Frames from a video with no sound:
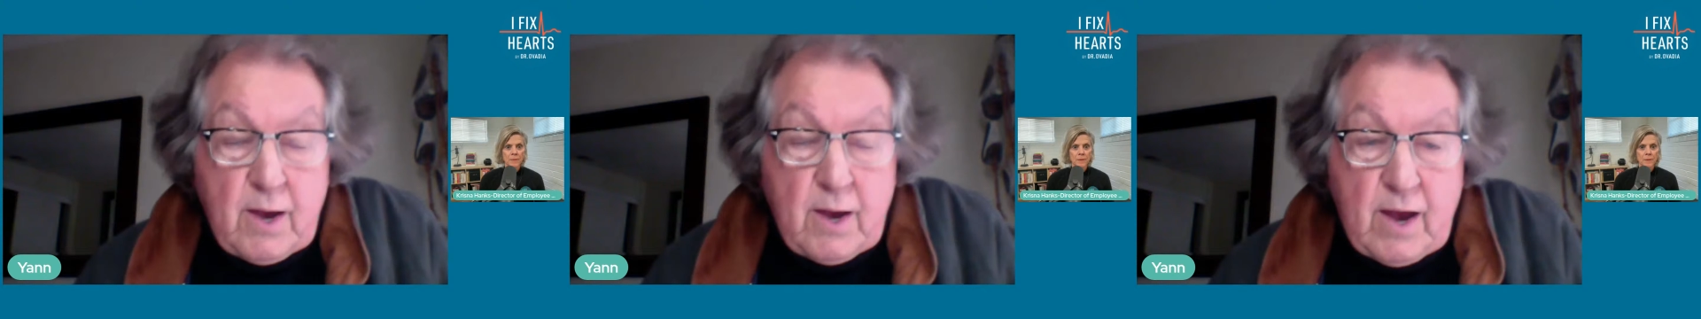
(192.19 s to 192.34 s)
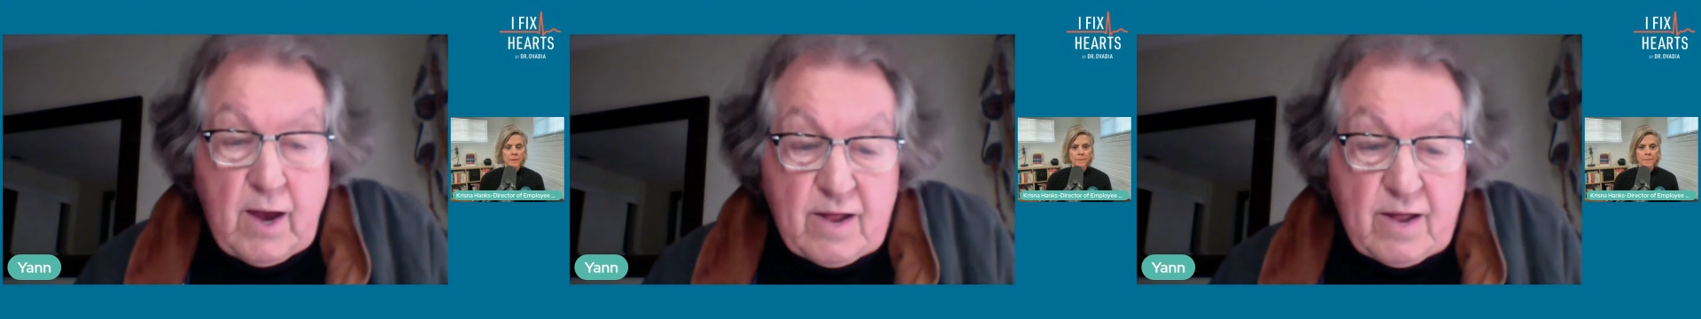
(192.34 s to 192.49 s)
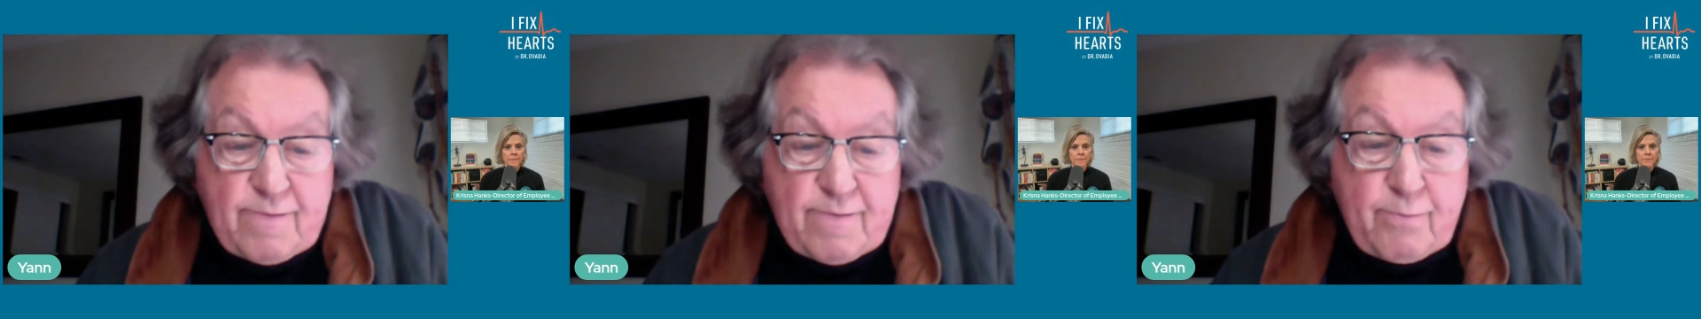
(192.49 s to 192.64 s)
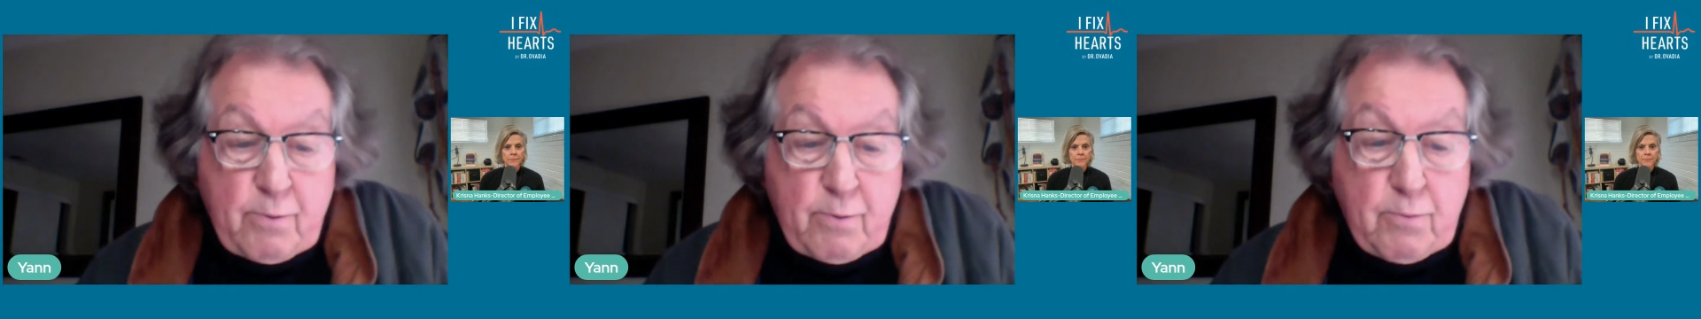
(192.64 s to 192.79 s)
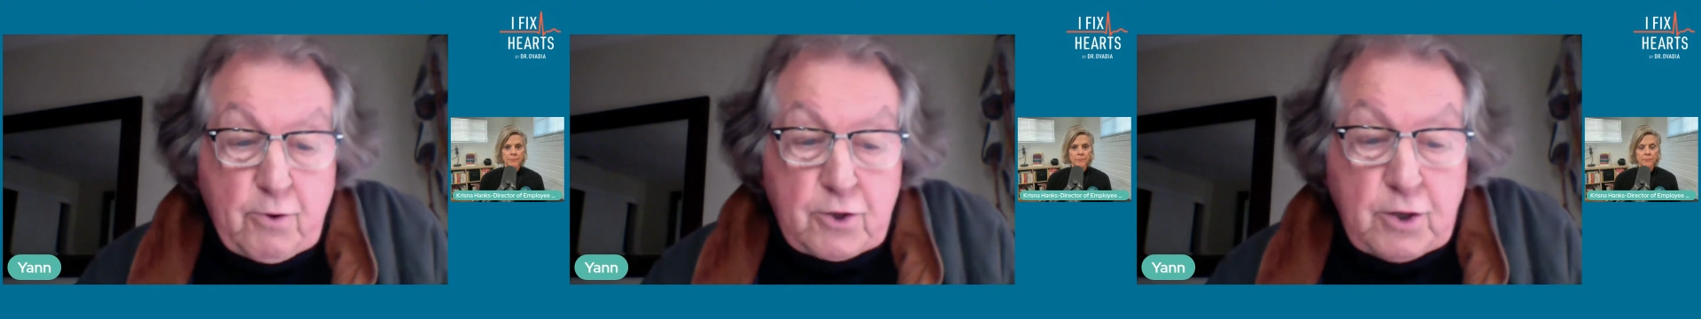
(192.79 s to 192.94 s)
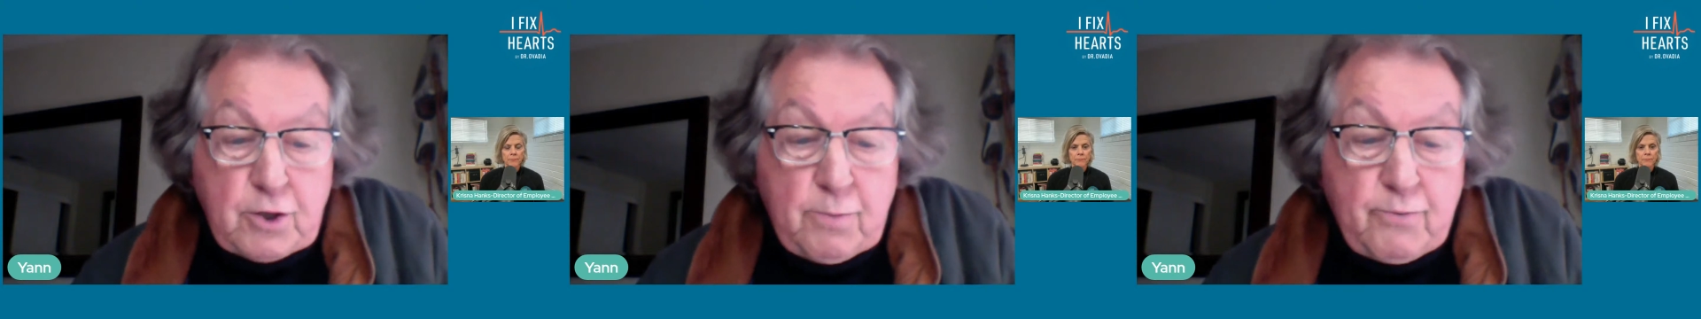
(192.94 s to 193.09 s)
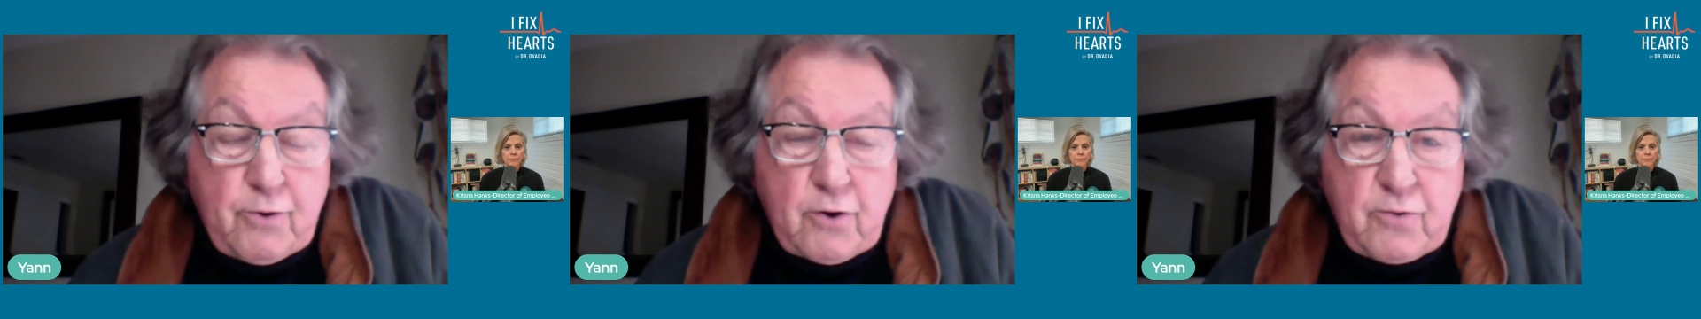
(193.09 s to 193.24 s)
health
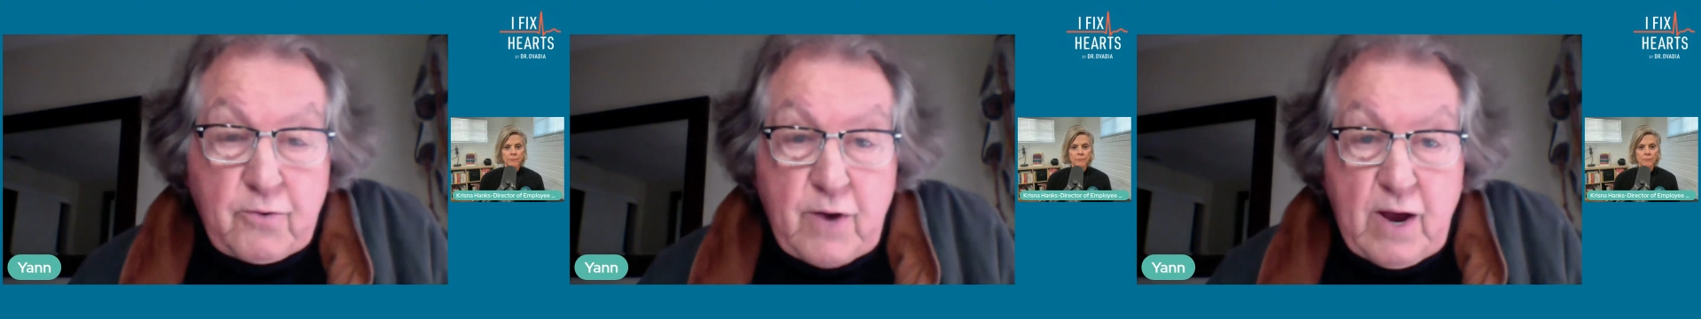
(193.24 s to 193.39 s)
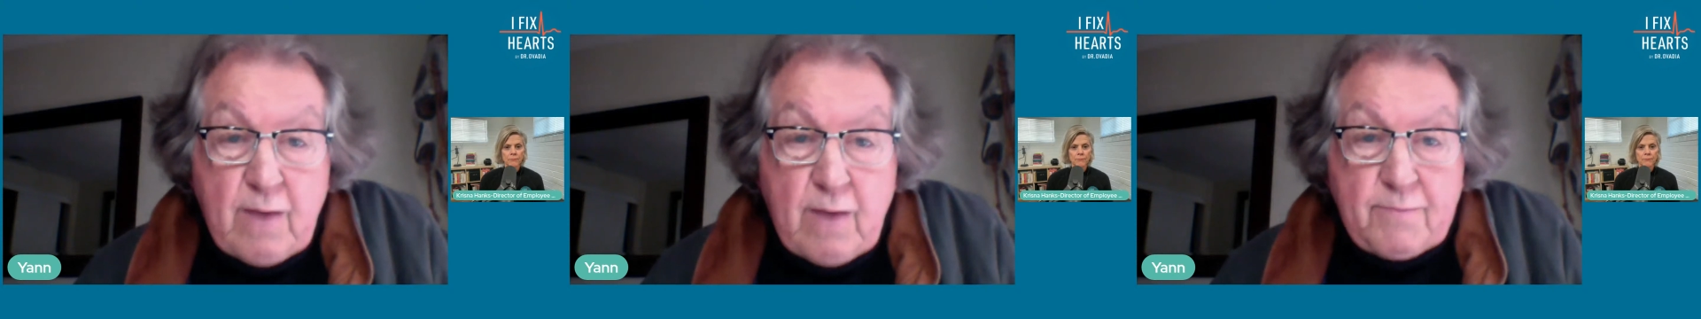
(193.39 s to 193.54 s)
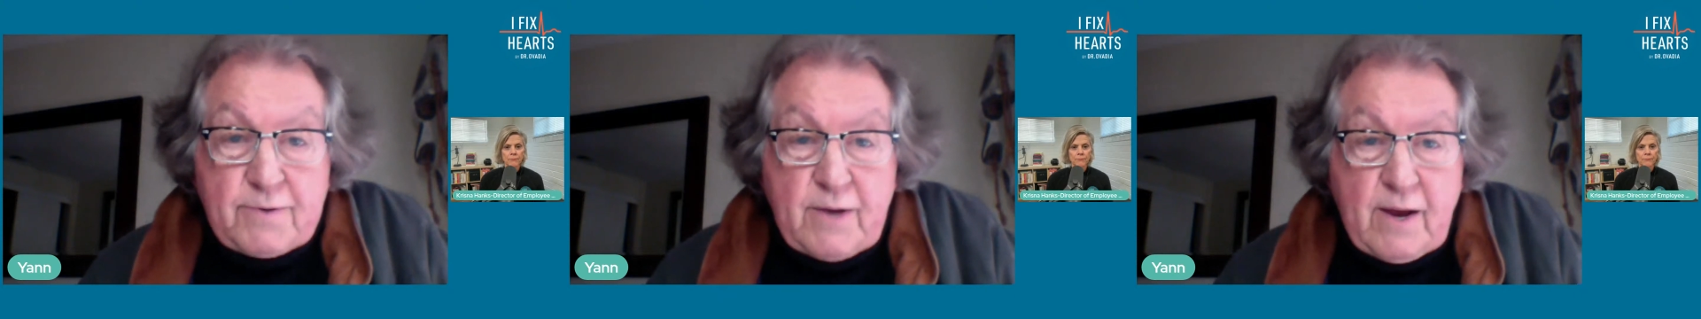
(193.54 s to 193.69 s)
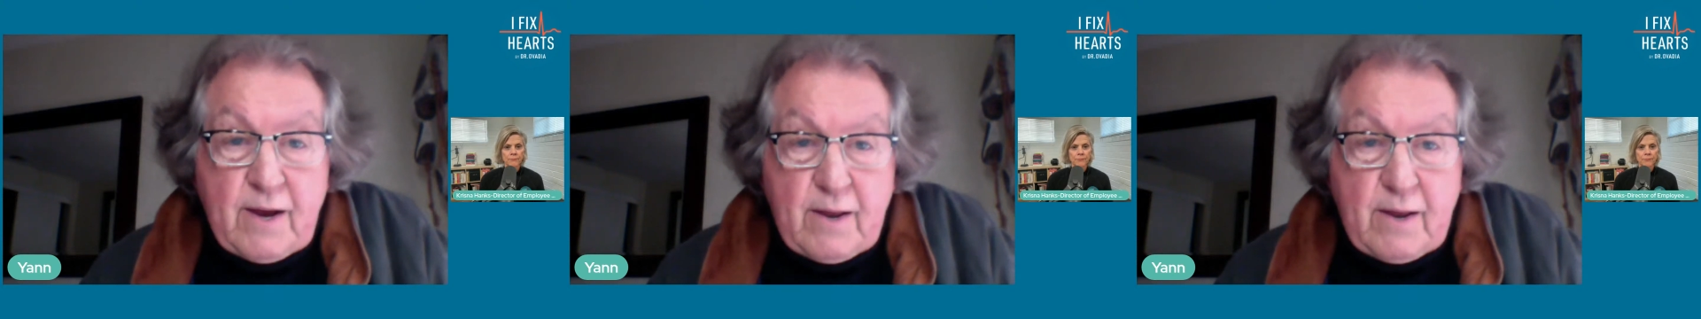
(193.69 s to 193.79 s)
promotion programs,